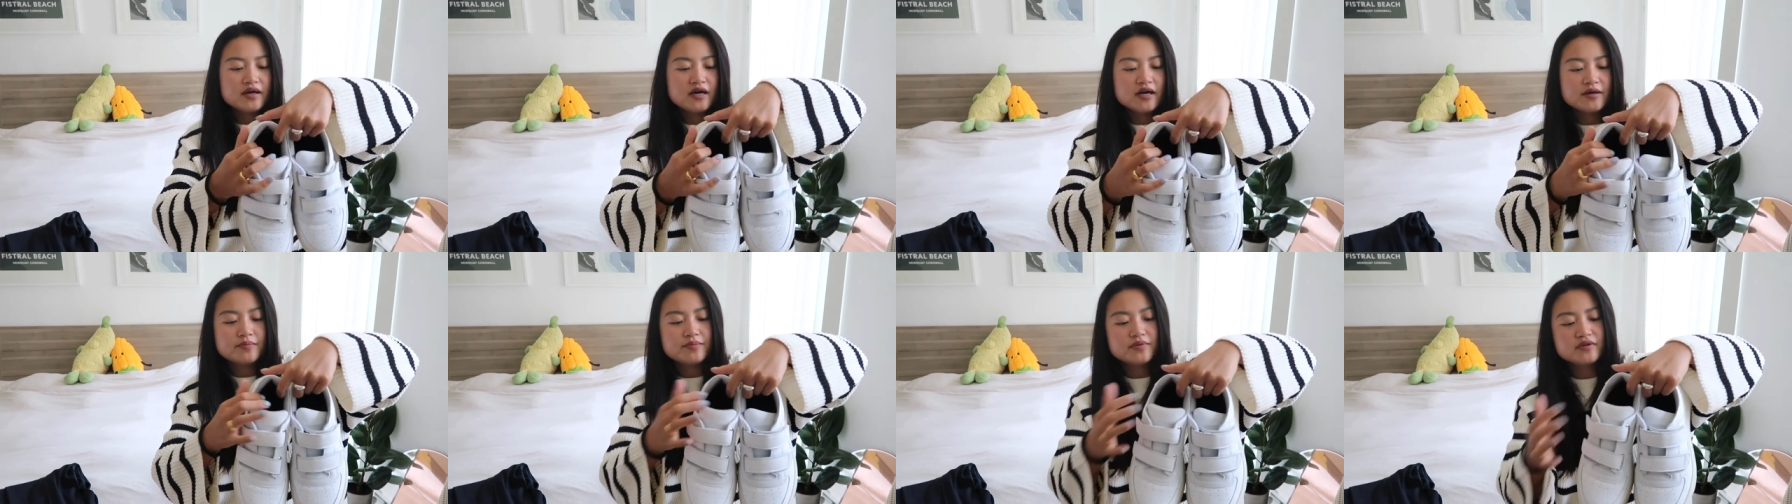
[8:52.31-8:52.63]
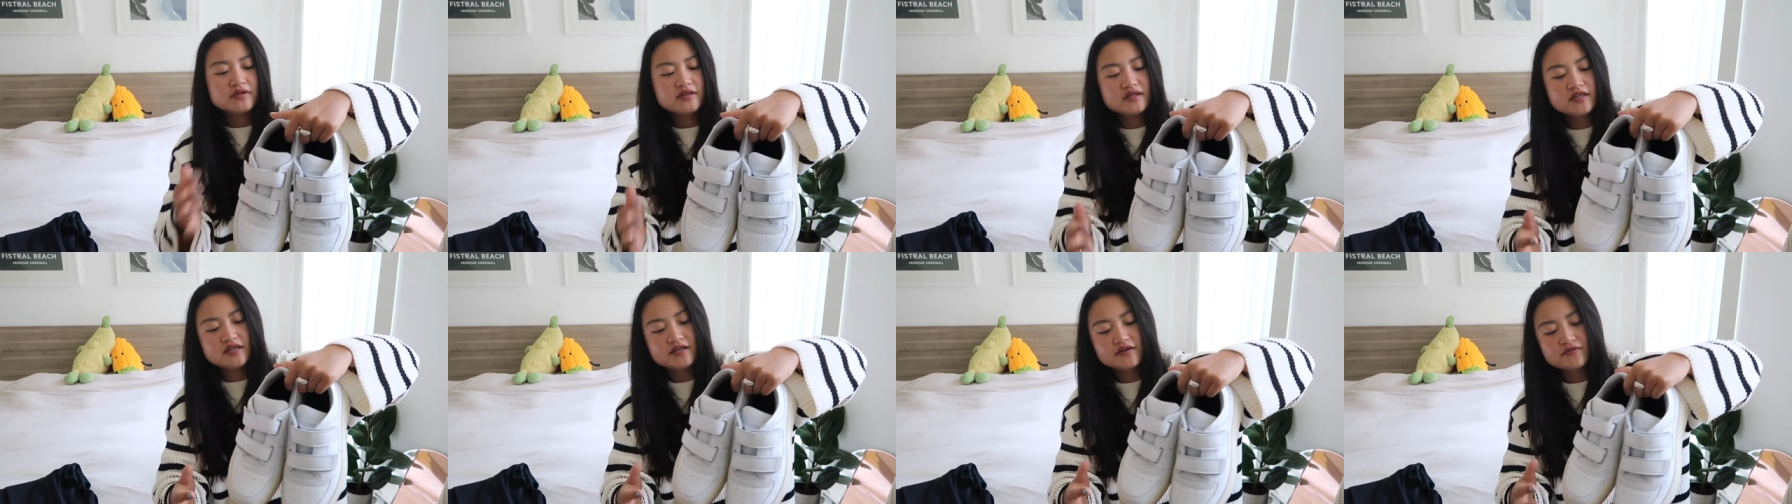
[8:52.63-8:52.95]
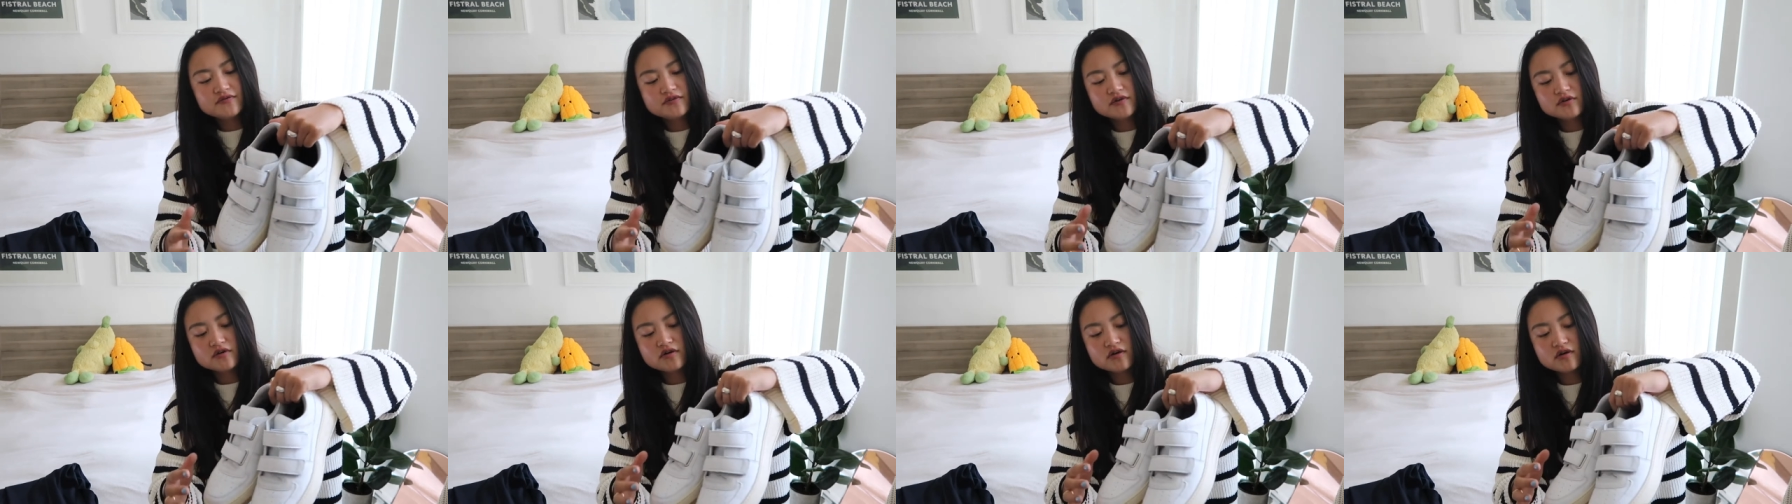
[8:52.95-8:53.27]
I believe
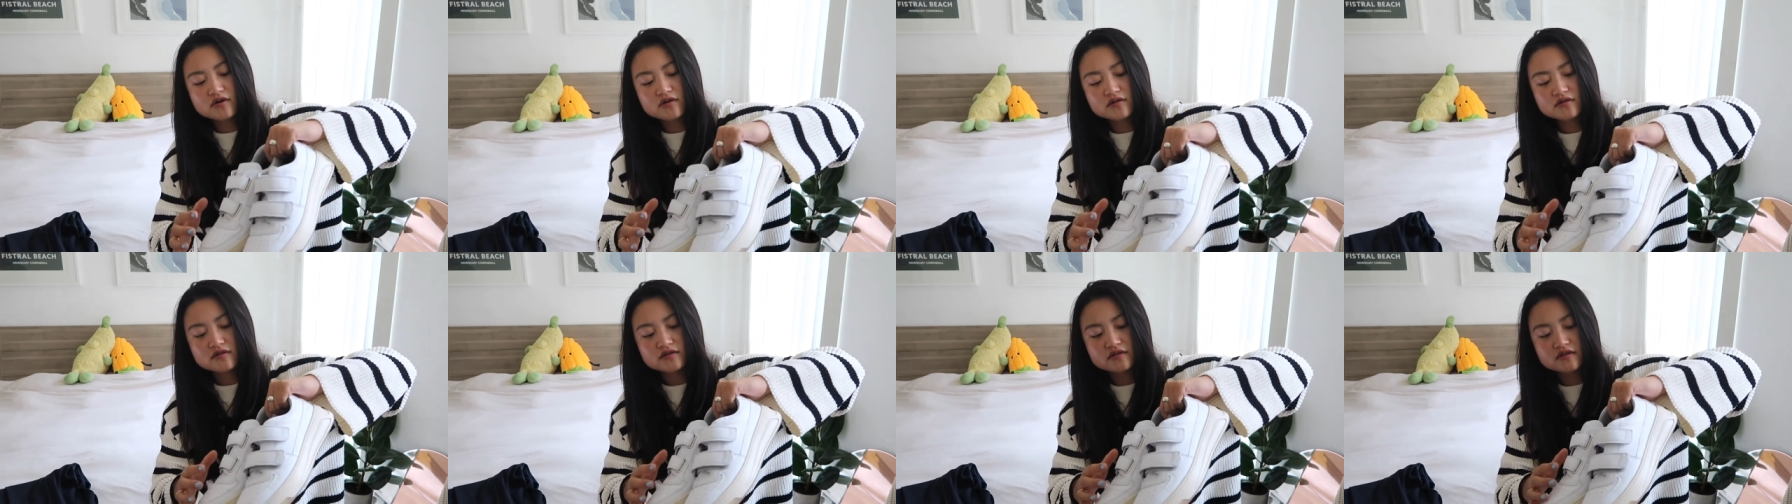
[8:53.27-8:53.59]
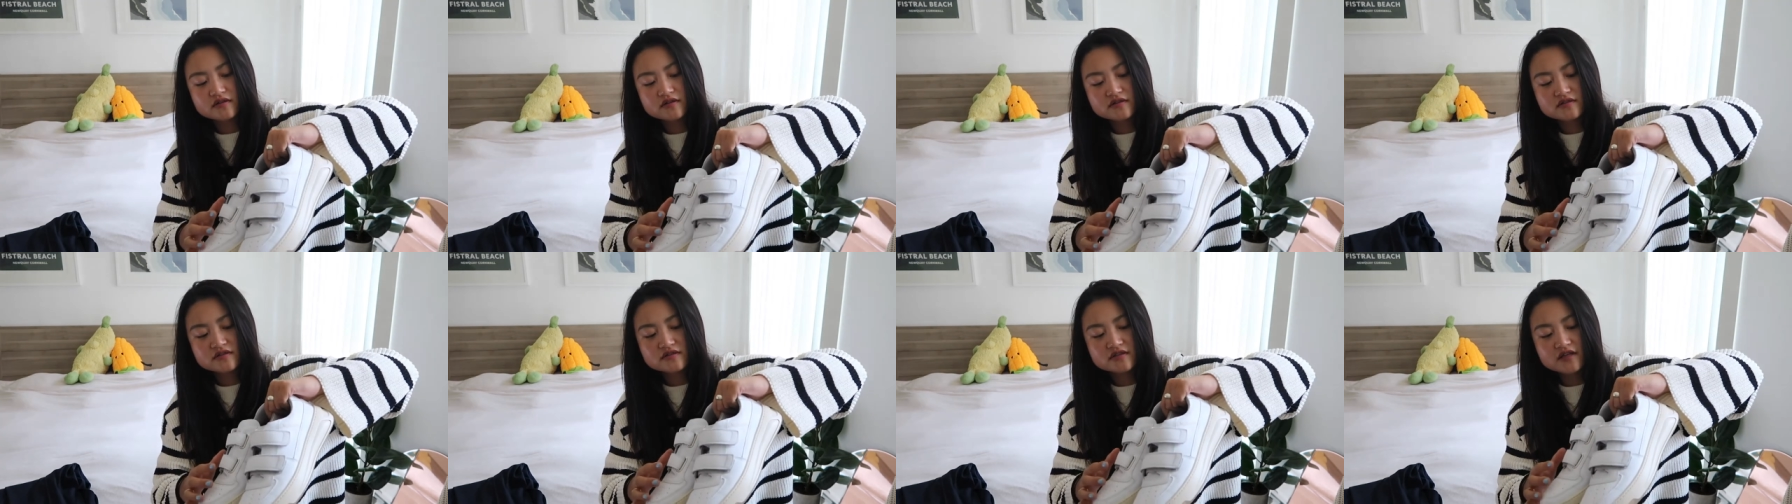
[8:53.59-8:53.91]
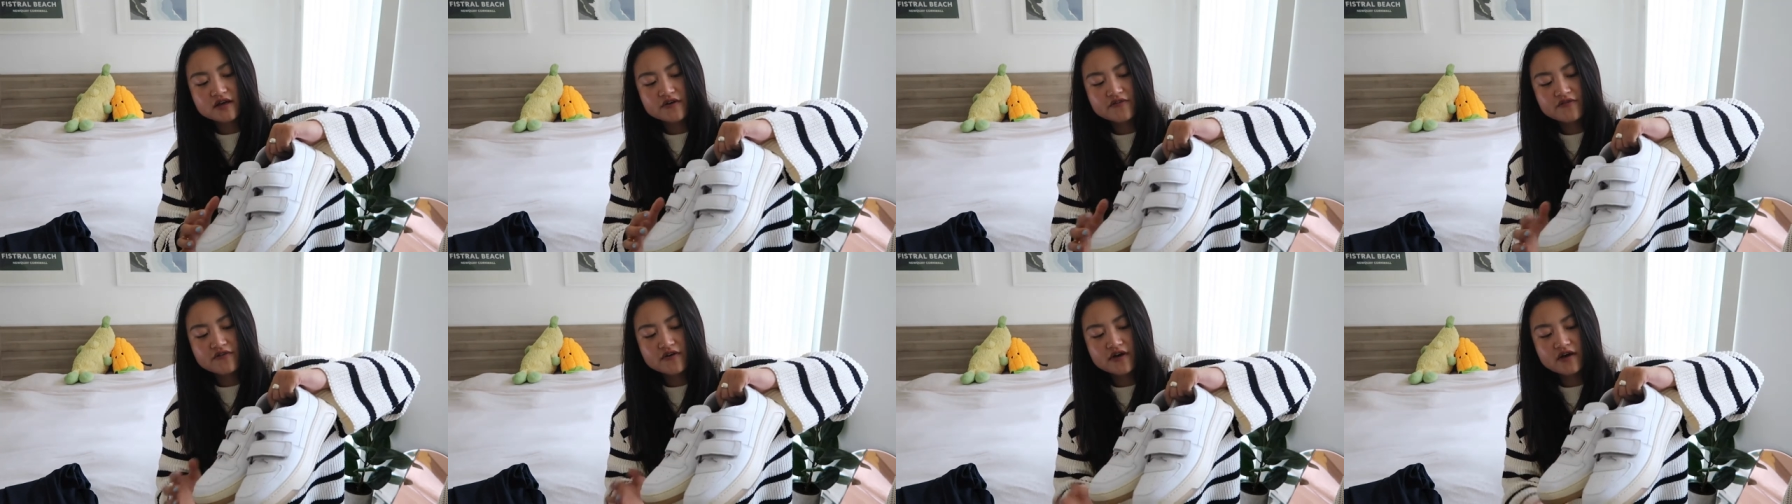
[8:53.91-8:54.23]
they're called the
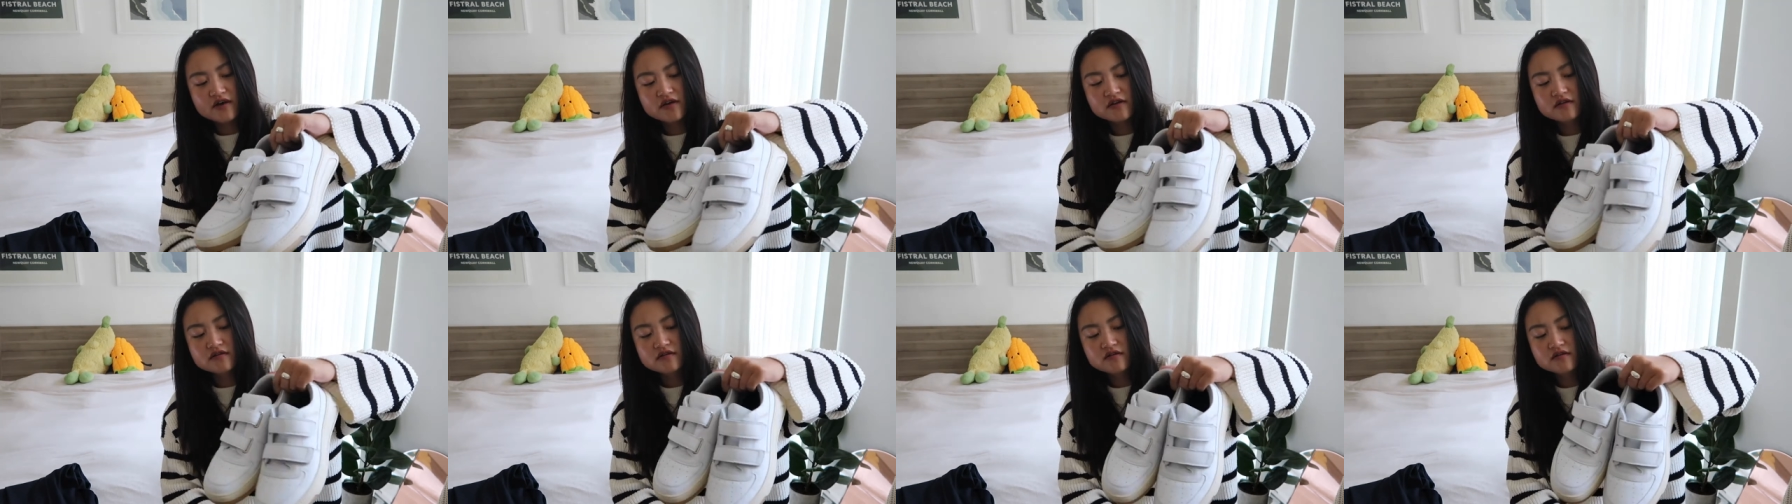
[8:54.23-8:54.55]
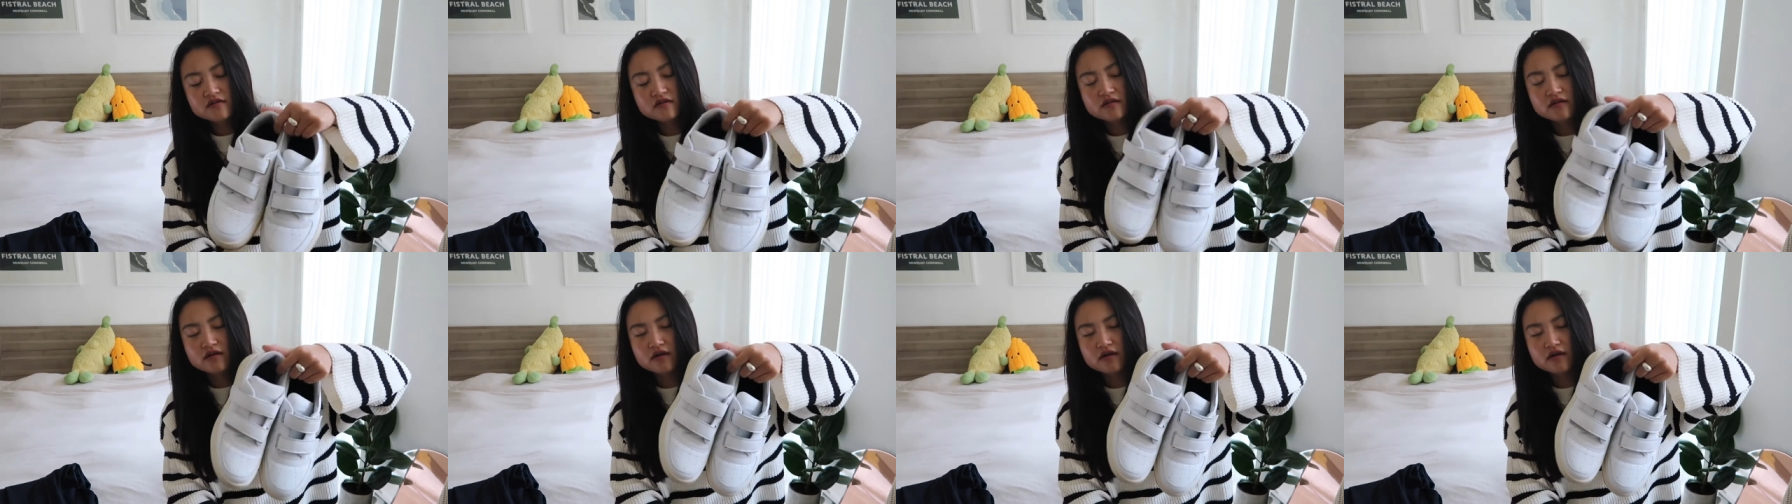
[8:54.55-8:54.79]
Steffey,